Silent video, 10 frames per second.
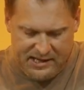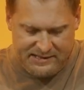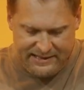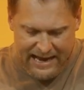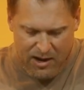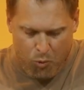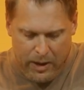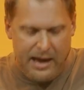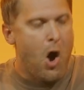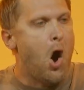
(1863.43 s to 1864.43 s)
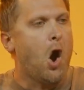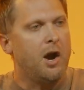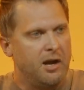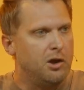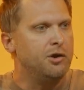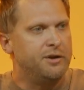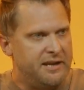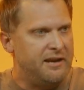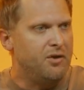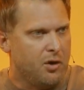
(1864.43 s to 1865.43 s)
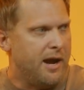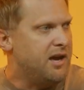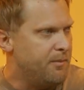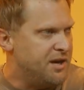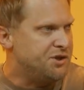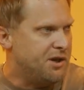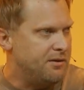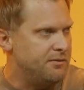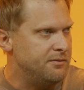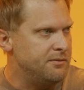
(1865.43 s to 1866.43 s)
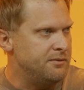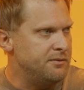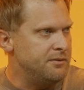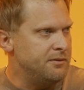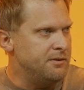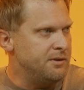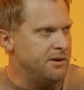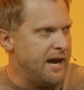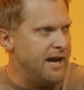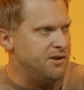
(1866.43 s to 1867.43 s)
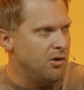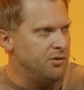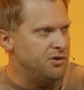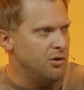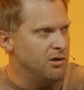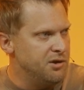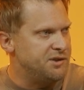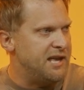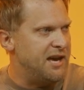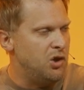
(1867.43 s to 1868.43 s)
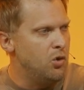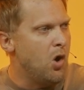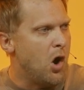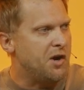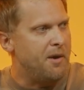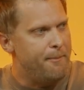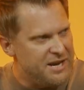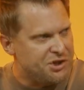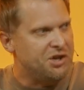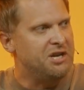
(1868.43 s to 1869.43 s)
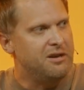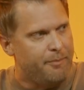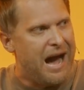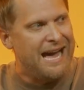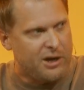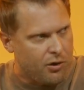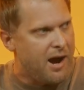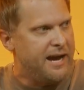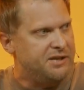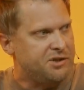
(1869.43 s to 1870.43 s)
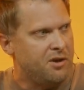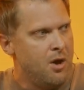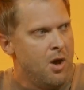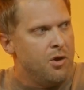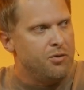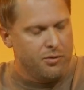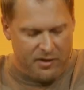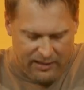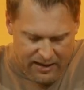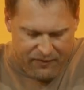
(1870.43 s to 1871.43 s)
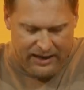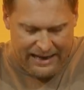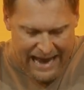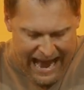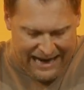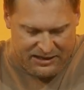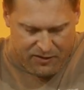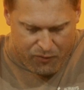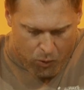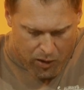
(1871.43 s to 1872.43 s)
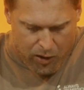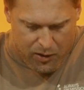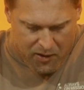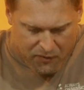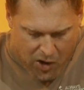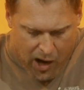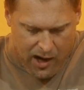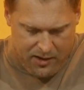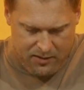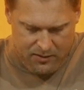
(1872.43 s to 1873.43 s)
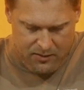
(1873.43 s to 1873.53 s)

And today we are included in the Great Commission. Okay, don't, don't lose that. You are commissioned by Christ through the living and active Word of God.